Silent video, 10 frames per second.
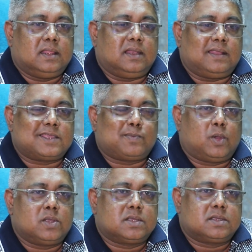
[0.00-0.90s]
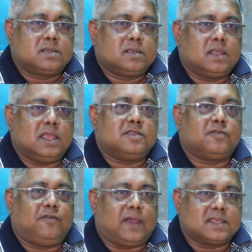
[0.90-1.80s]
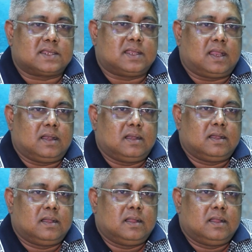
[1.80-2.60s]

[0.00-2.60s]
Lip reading: the response is faster,